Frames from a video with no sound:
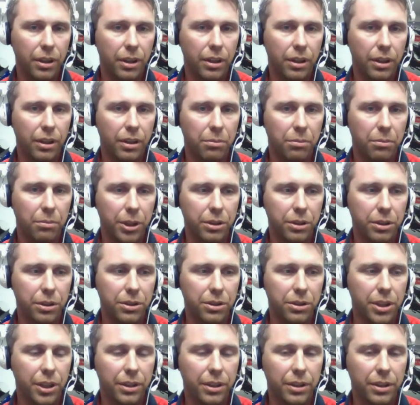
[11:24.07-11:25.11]
make sure you
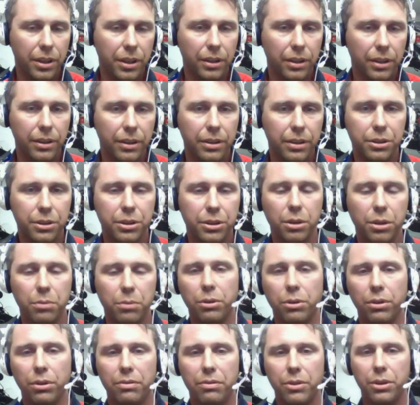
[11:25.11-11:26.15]
take that leadership
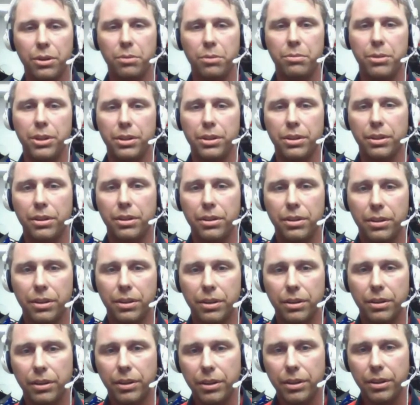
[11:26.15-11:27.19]
role if you're going to be
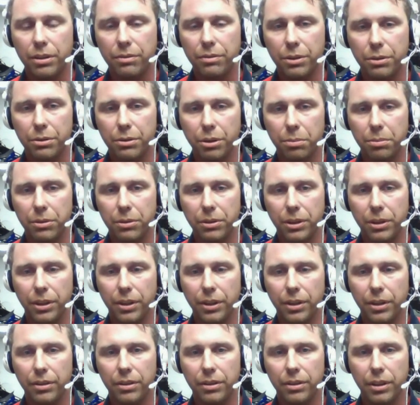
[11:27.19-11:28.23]
the leader of the group.
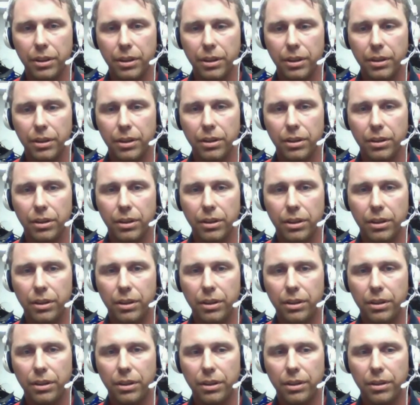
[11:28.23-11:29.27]
And
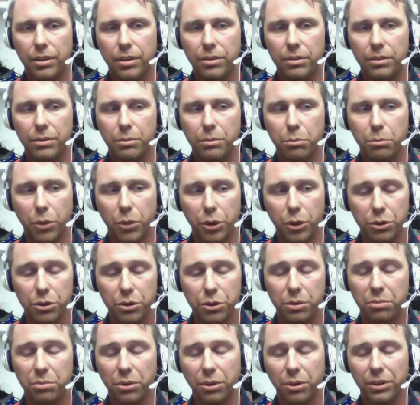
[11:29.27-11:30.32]
most
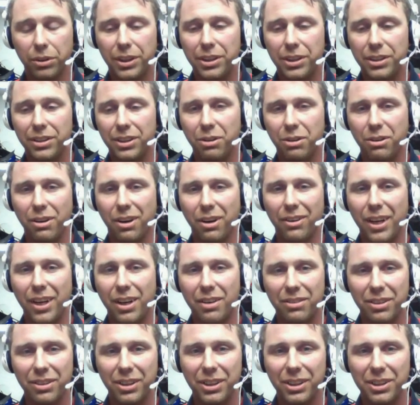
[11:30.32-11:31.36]
importantly, go out and
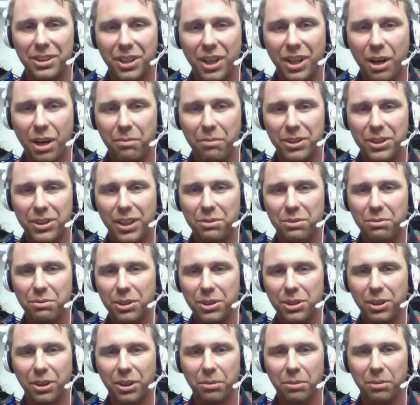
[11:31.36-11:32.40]
have a good time because that's what
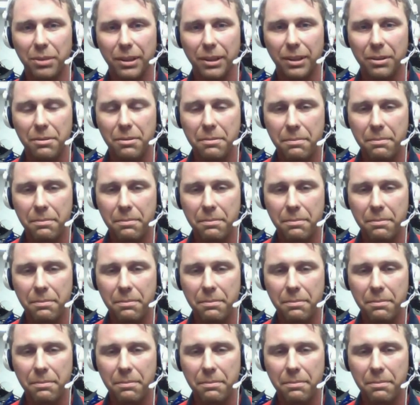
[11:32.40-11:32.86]
it's all about.